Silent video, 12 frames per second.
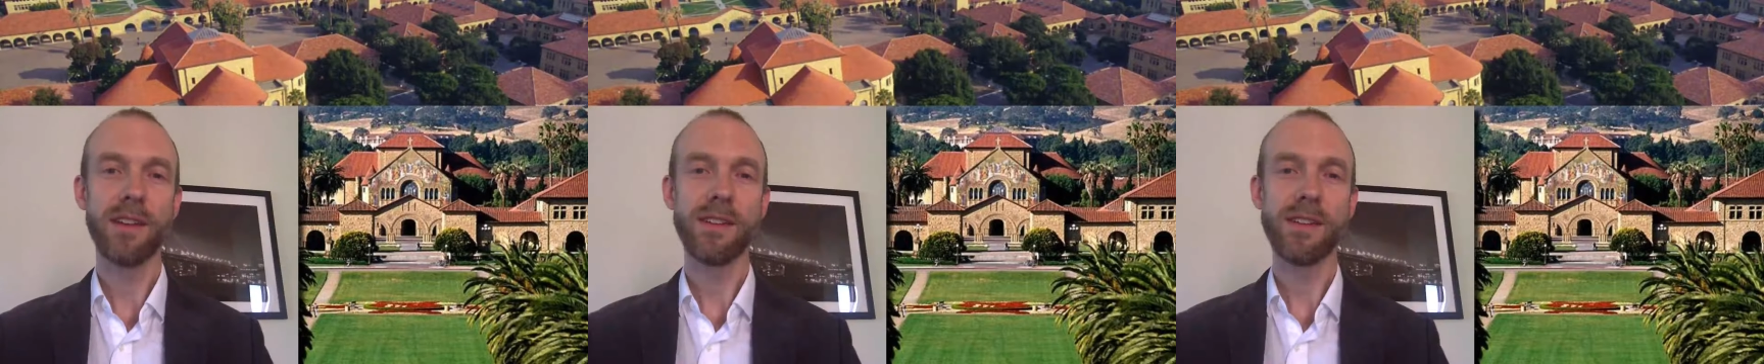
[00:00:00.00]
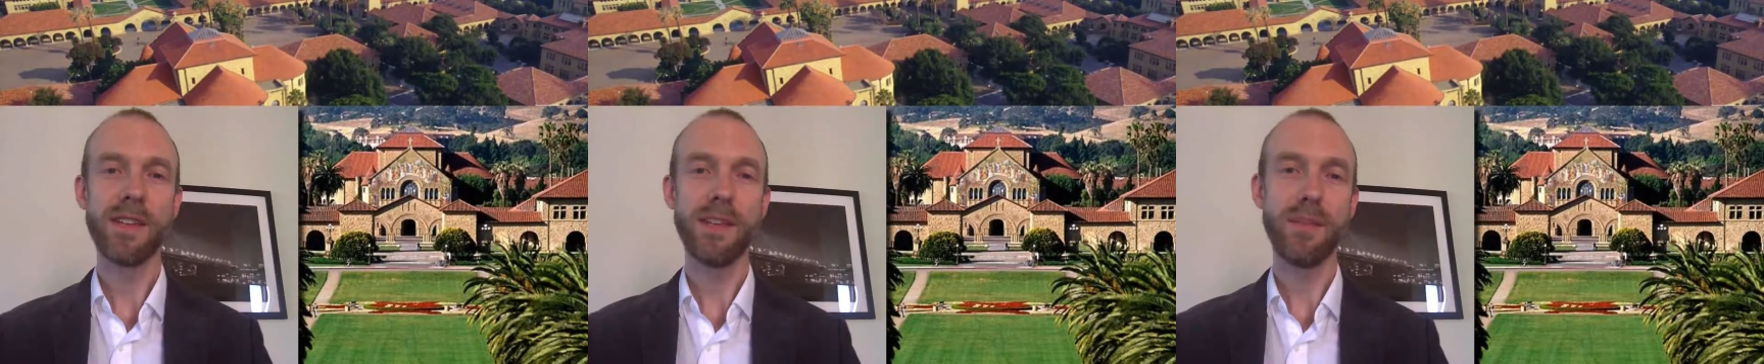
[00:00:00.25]

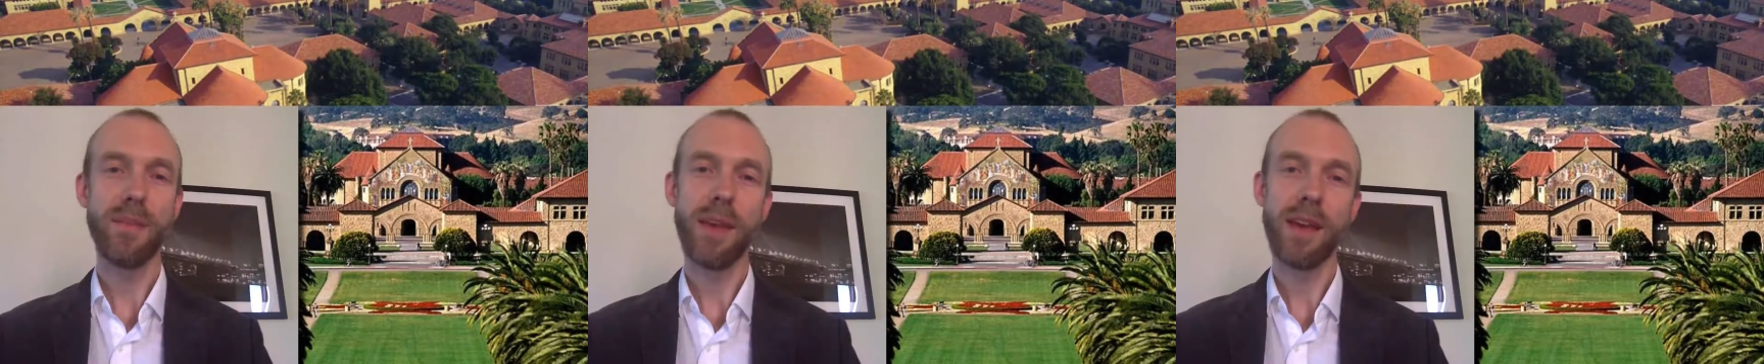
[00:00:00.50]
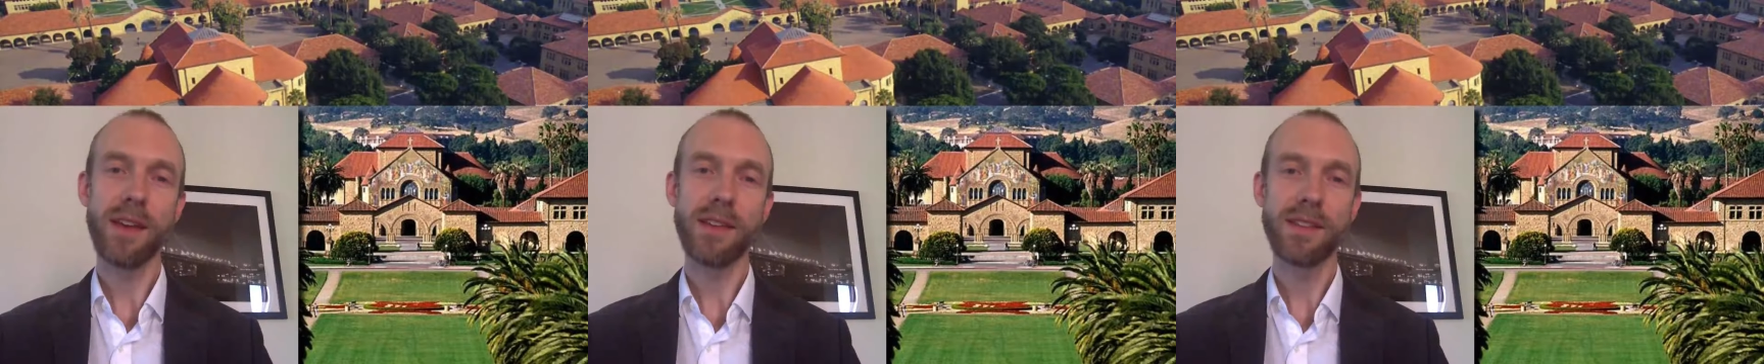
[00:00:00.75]

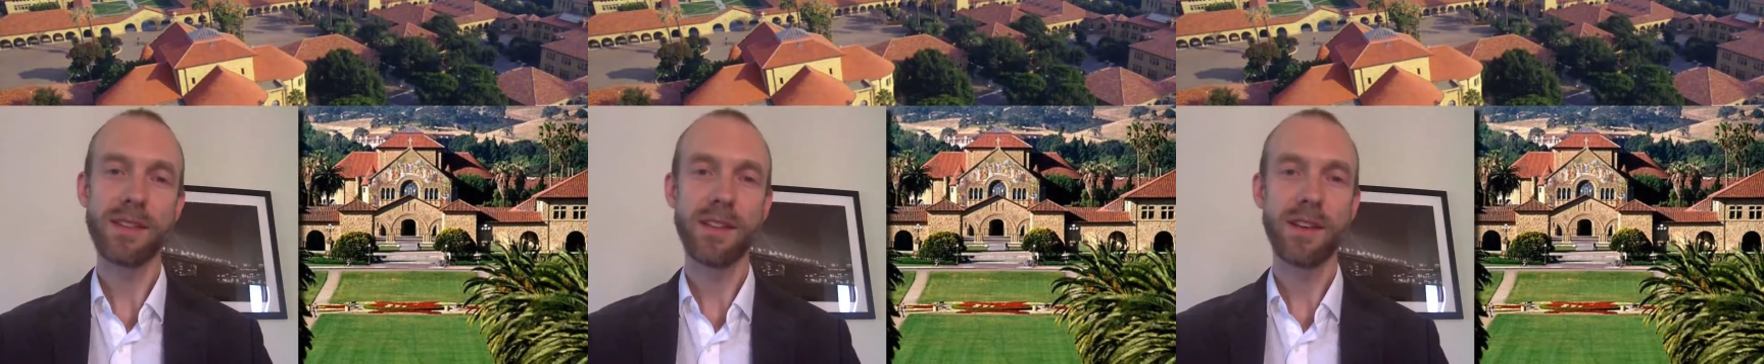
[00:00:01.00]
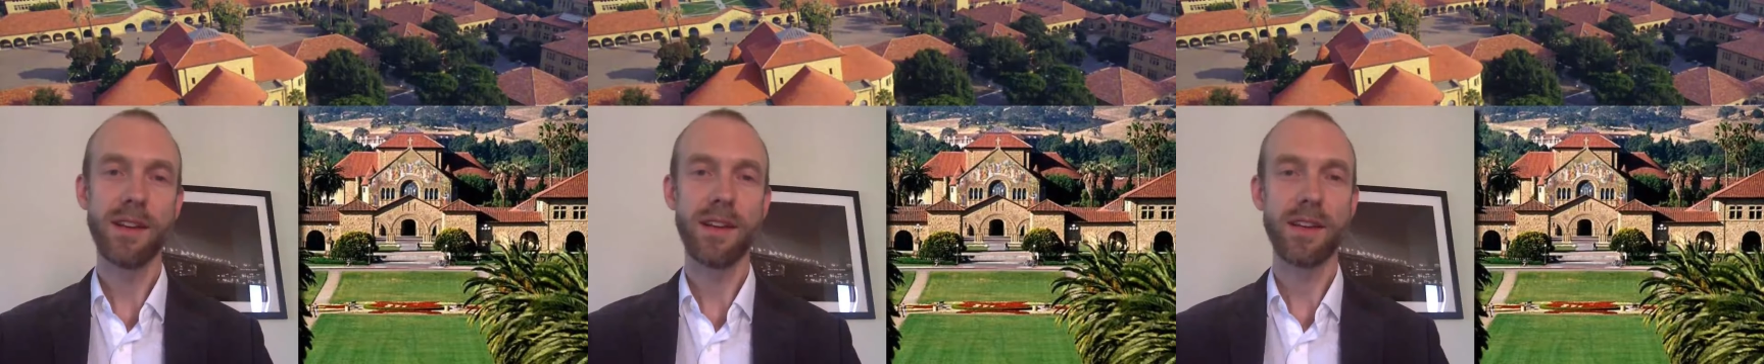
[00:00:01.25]
team-based,
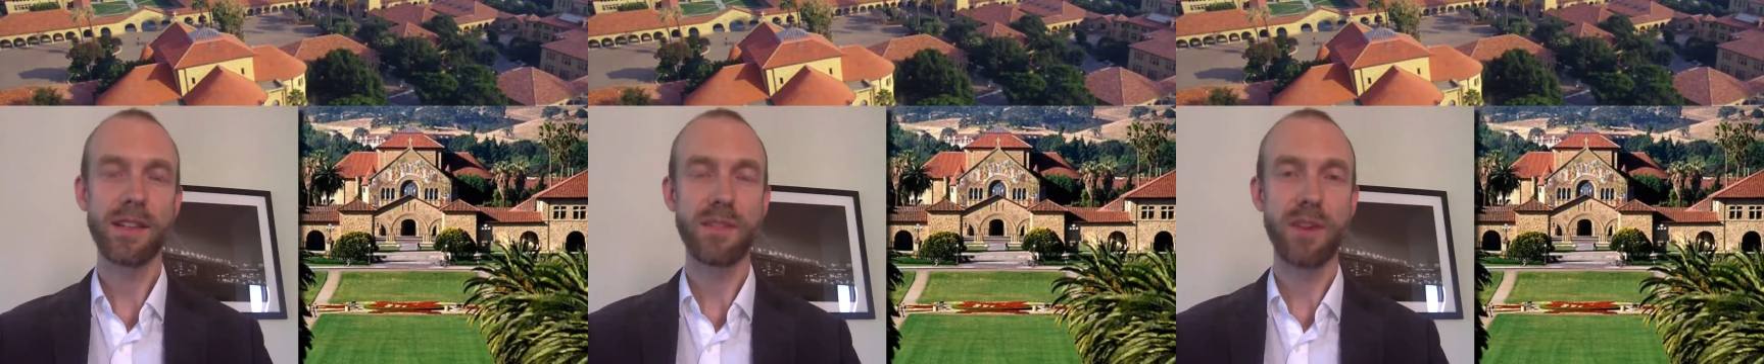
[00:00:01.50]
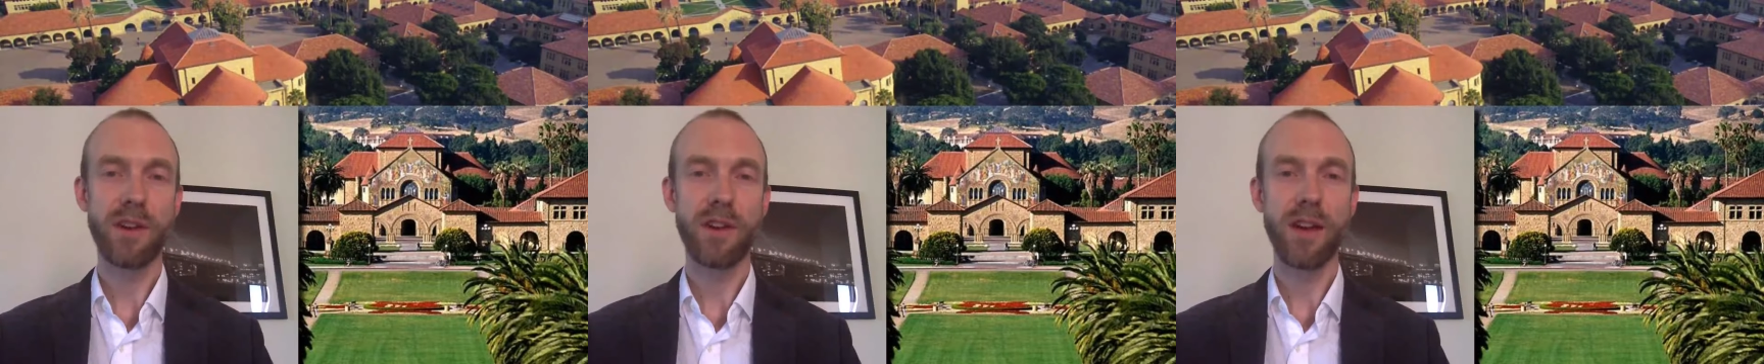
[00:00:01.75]

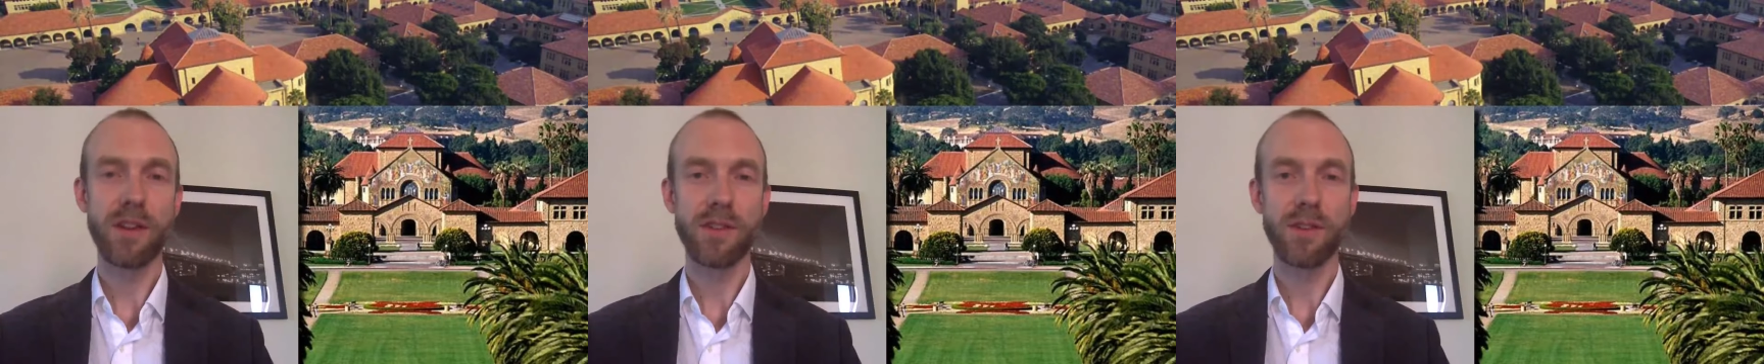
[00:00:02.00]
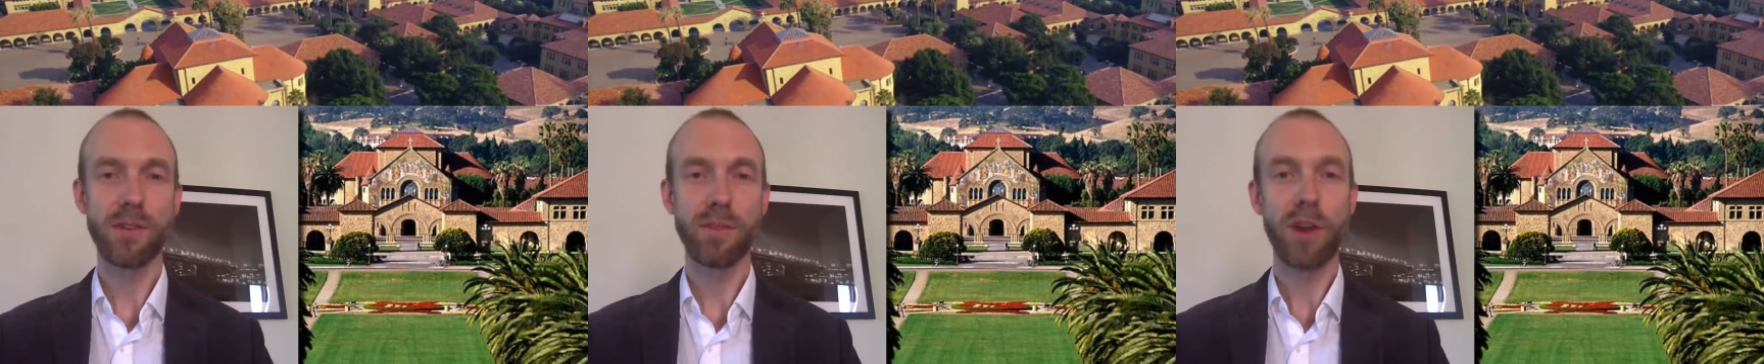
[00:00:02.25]

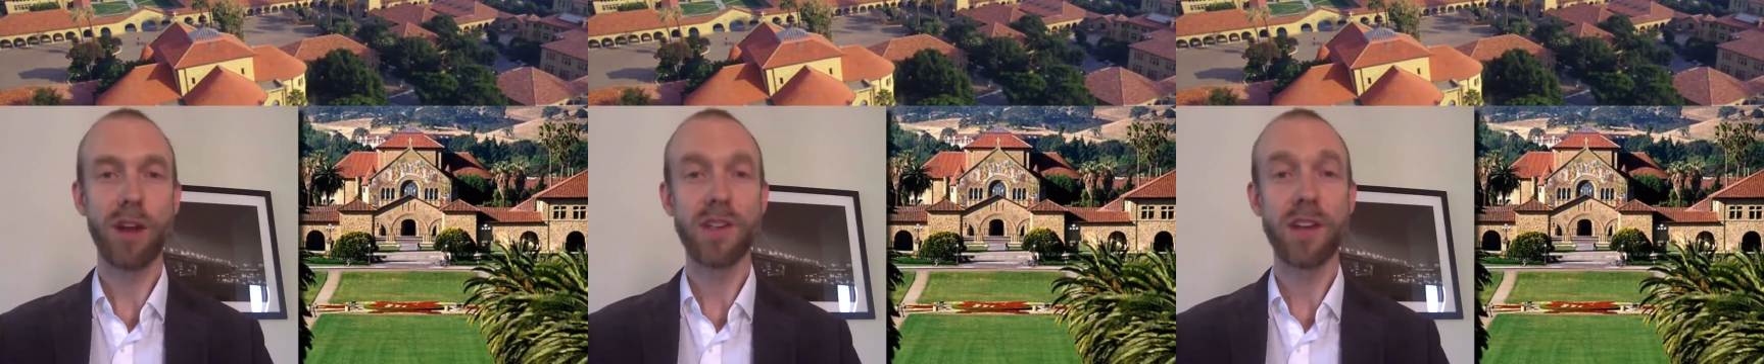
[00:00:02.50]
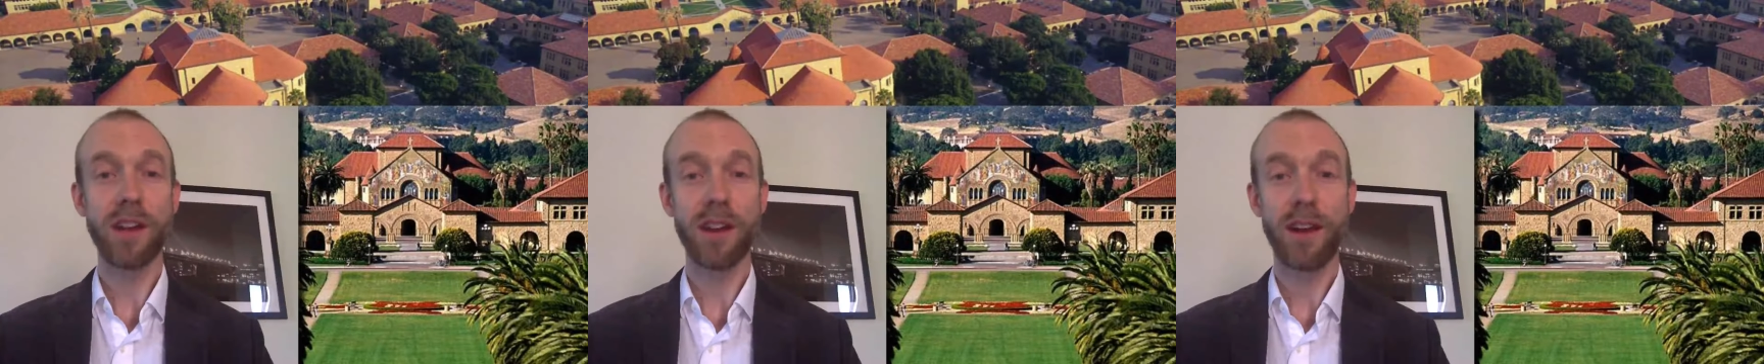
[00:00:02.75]
experiential
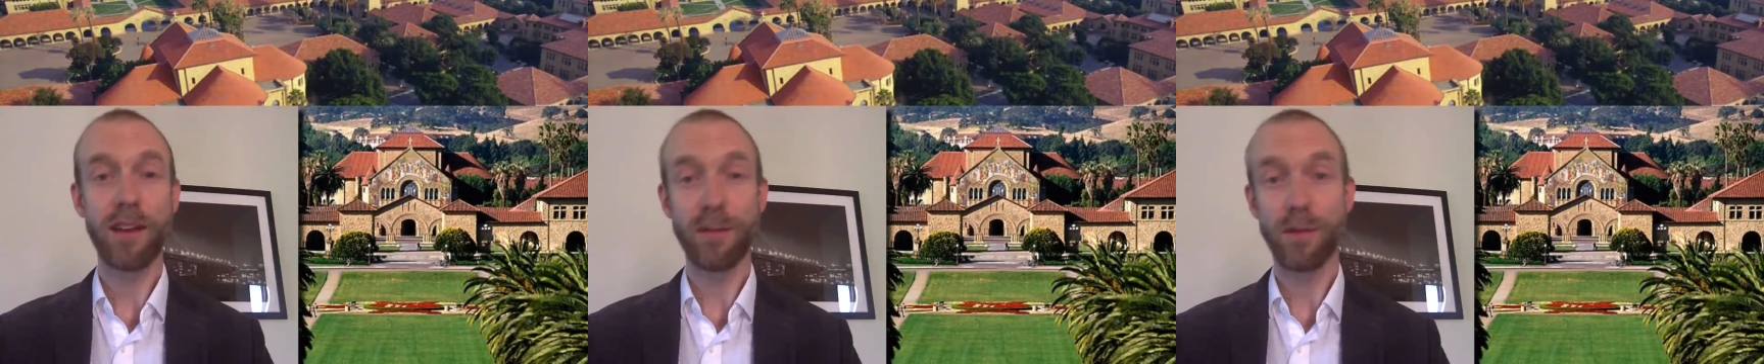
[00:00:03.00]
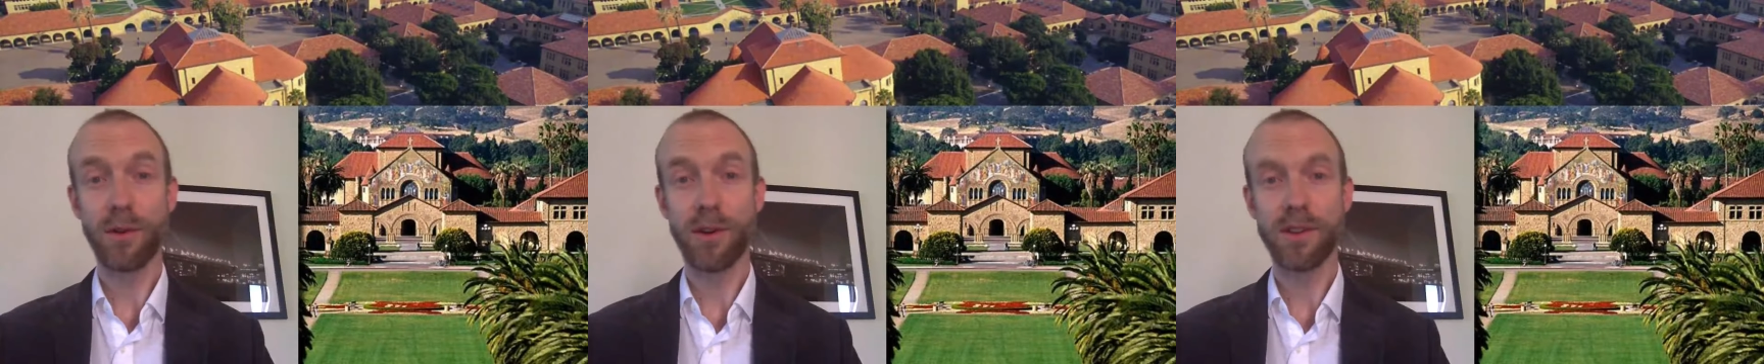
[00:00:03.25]
project kind of
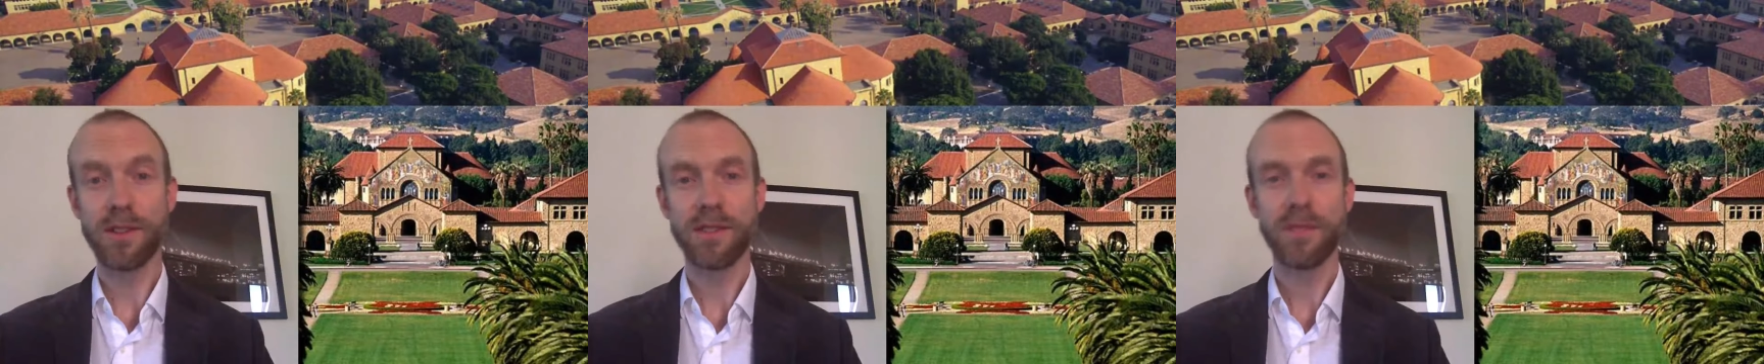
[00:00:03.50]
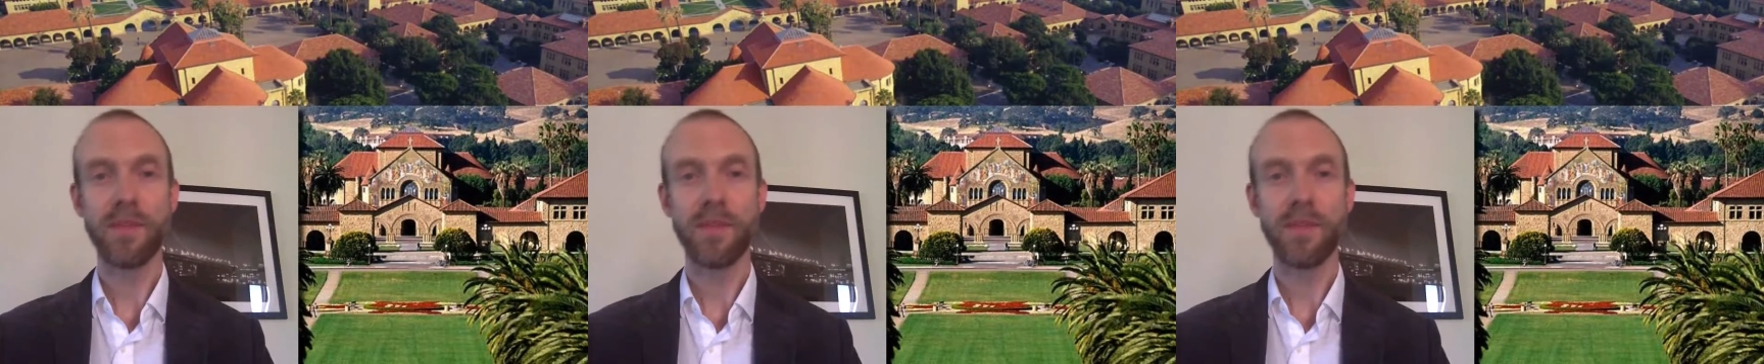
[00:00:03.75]
course.